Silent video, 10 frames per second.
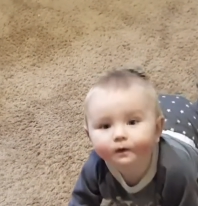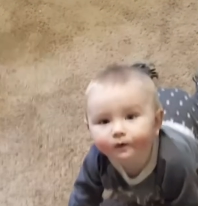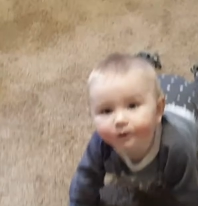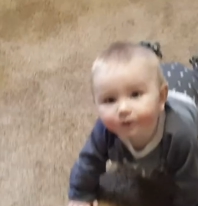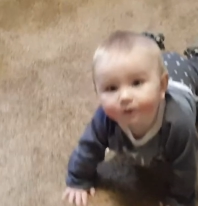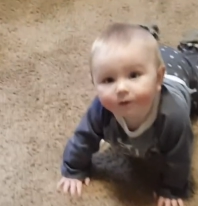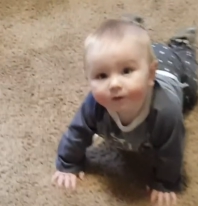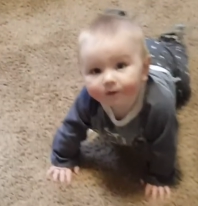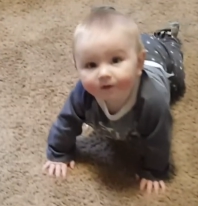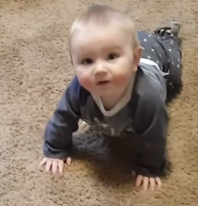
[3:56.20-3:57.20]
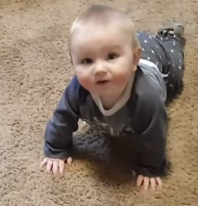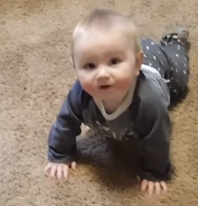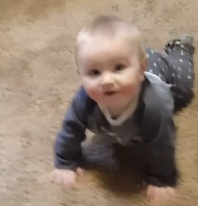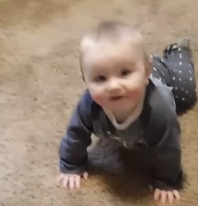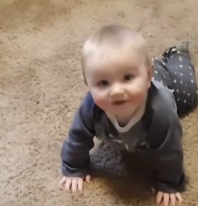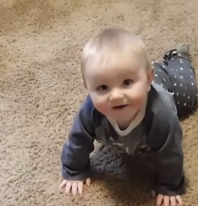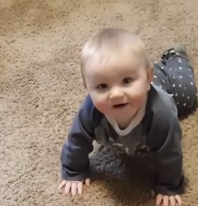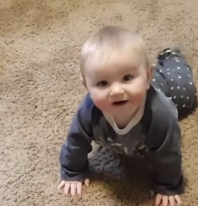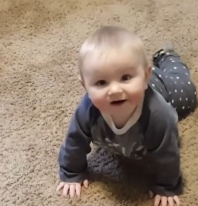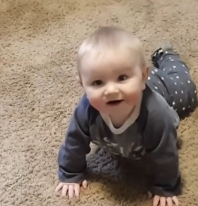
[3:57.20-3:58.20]

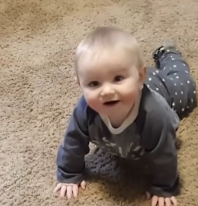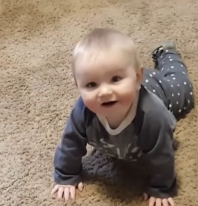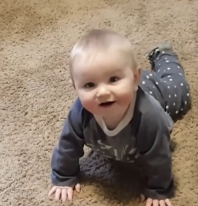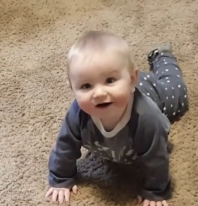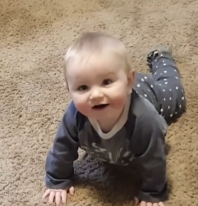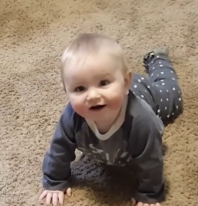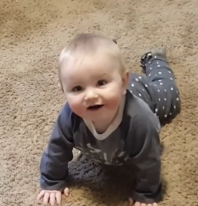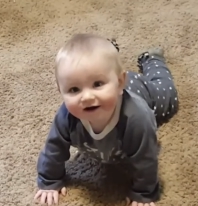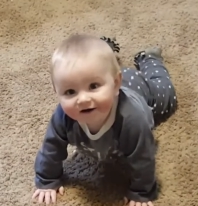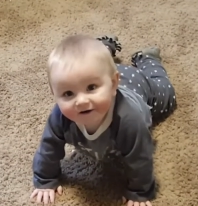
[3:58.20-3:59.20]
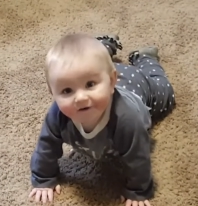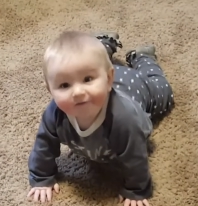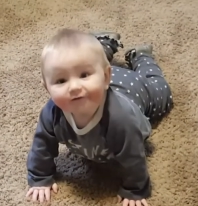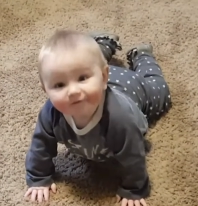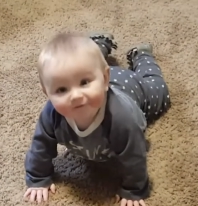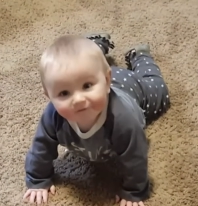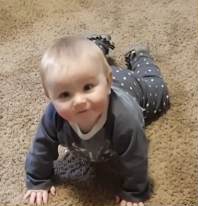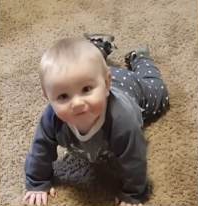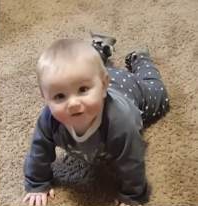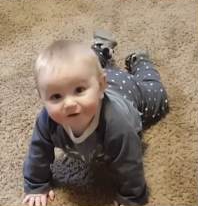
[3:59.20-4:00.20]

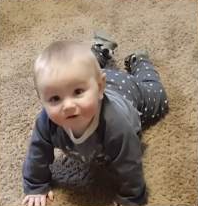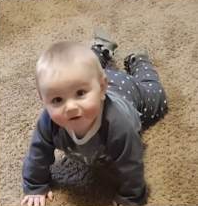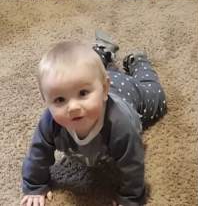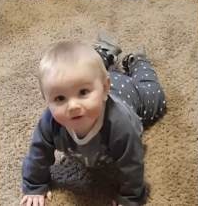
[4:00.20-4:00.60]
(silence)